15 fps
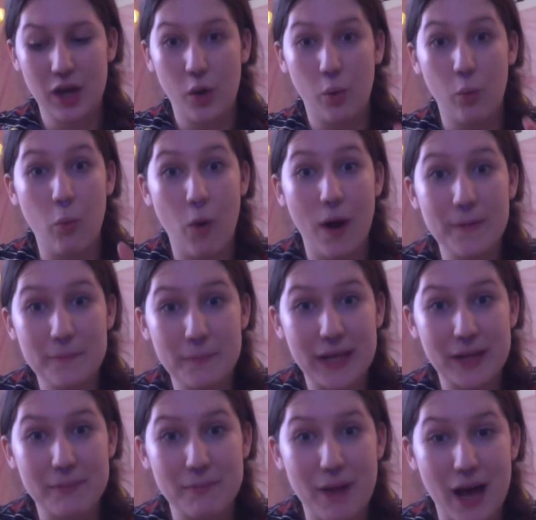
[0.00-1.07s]
one
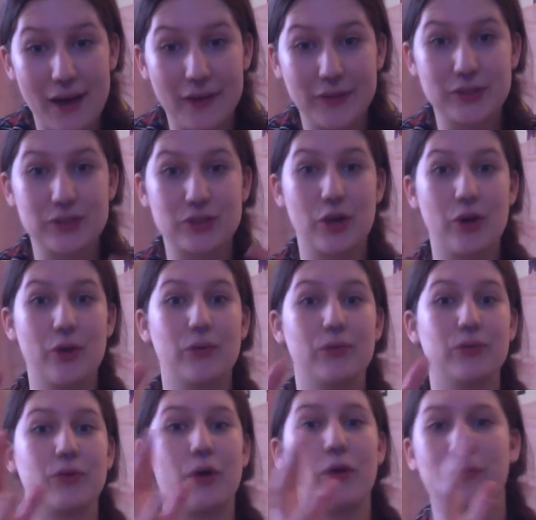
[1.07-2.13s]
big
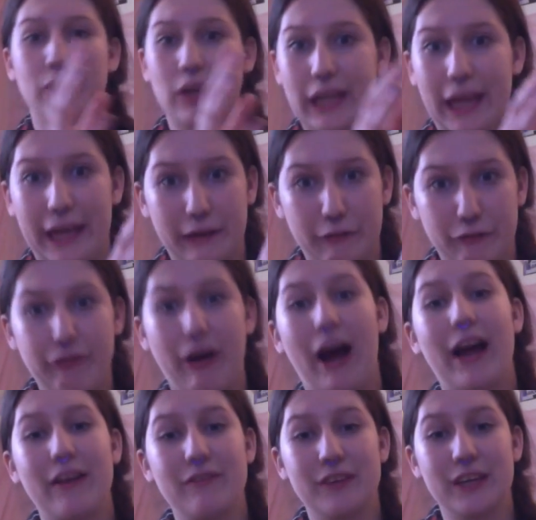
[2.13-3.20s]
milestone over like
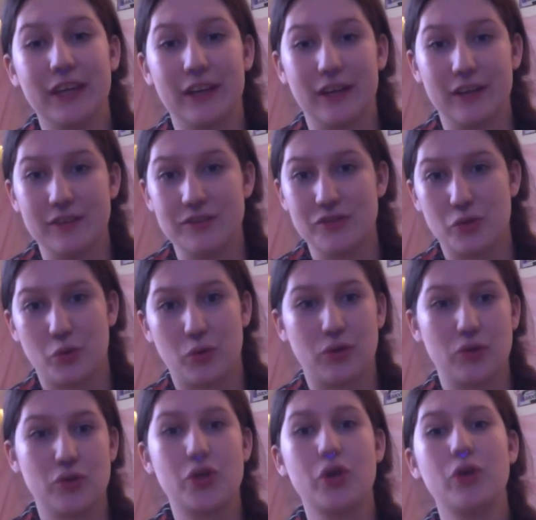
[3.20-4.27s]
5 years
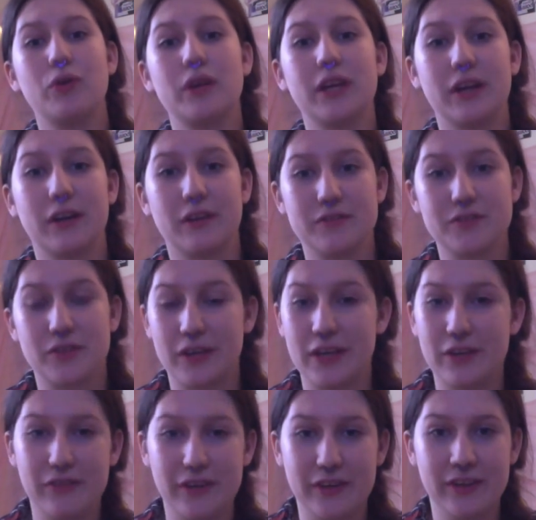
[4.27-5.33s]
or 2 years or
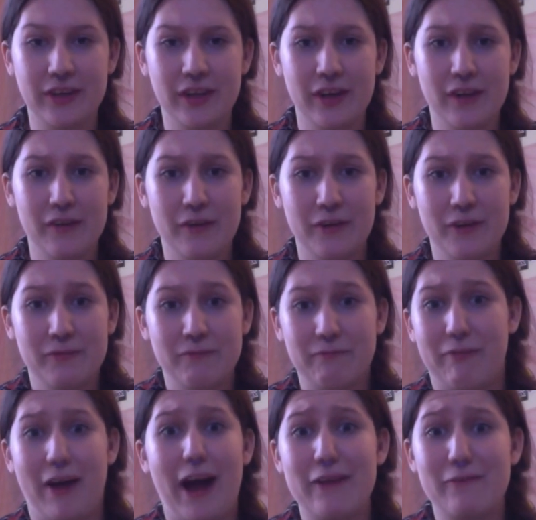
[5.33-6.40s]
even
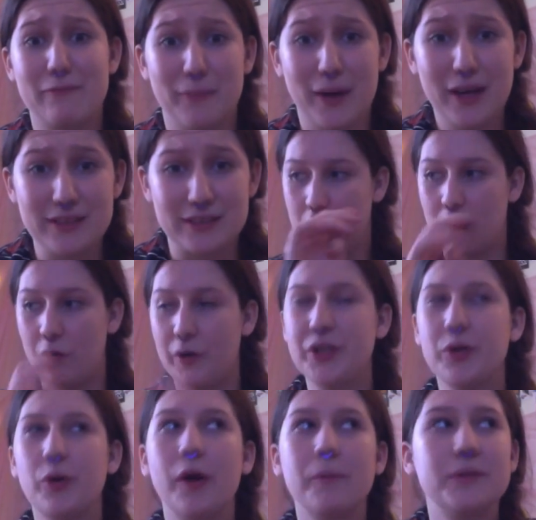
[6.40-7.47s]
5 months. When
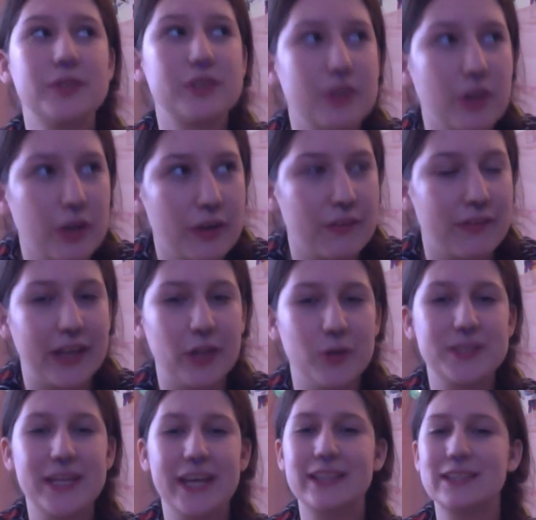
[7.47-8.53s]
you observe and
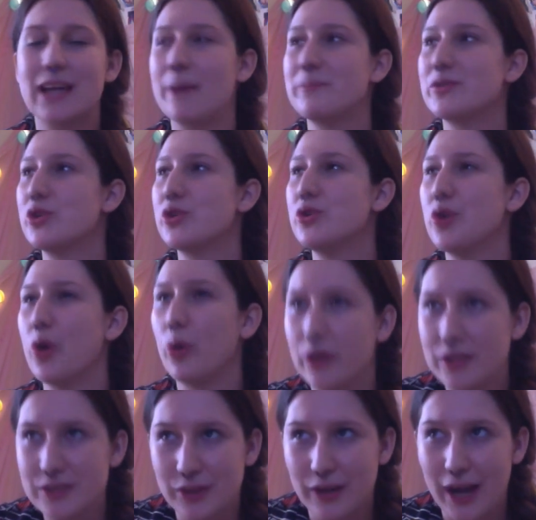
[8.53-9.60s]
you take time to
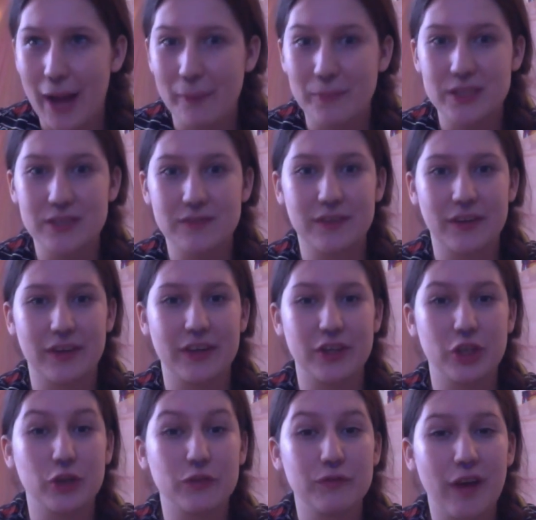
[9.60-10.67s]
notice your atmosphere and
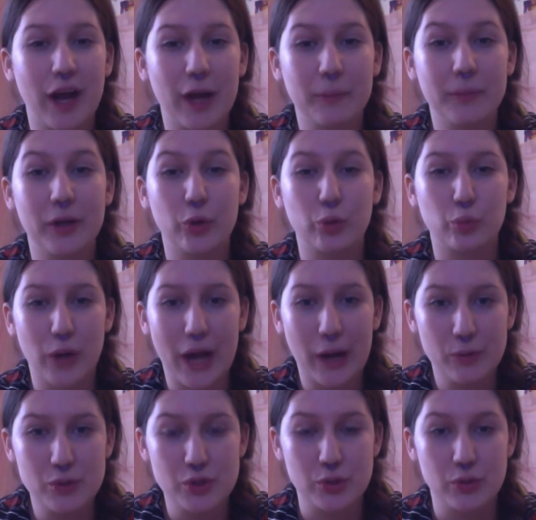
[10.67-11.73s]
your environment
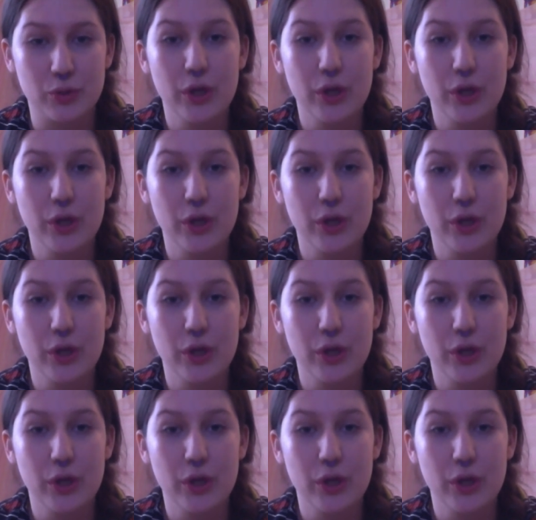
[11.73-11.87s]
around you,